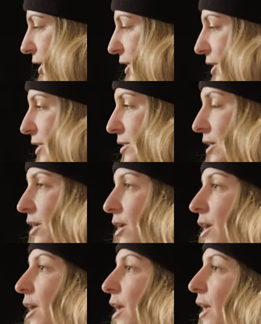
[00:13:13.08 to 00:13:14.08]
is
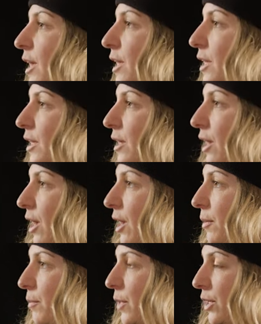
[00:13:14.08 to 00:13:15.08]

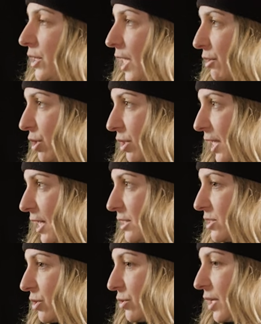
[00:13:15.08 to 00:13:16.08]
a narrow
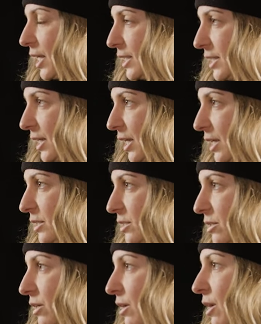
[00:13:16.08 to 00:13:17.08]
last, so 98.